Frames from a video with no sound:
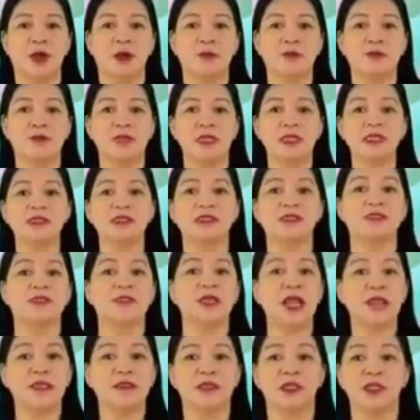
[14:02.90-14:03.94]
of these
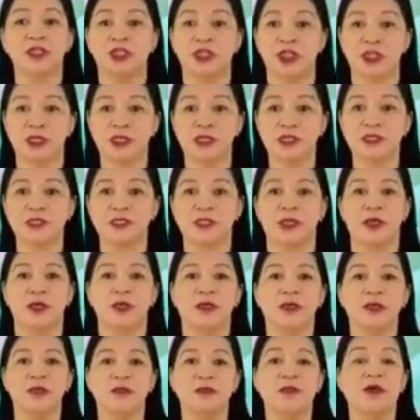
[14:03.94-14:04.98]
tragedies,
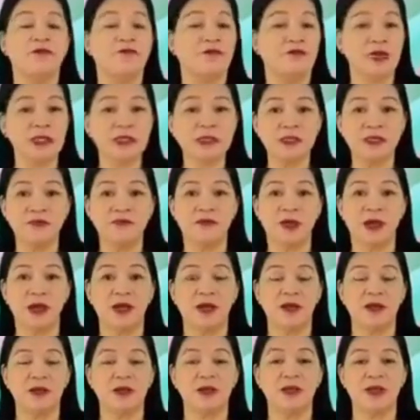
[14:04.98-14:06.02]
the
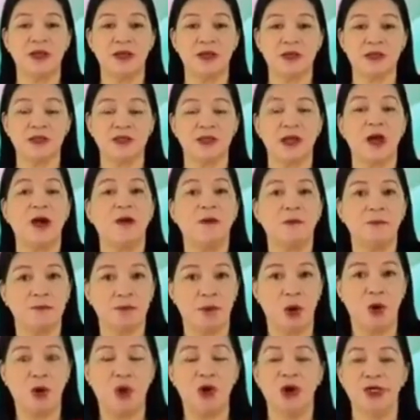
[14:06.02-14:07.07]
festival is
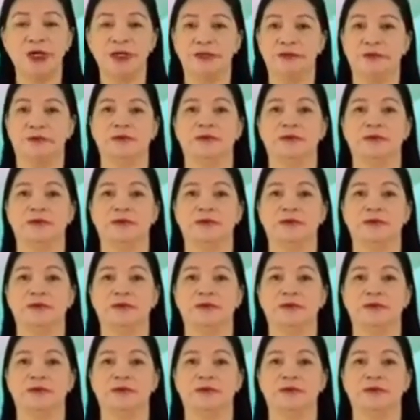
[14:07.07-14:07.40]
born.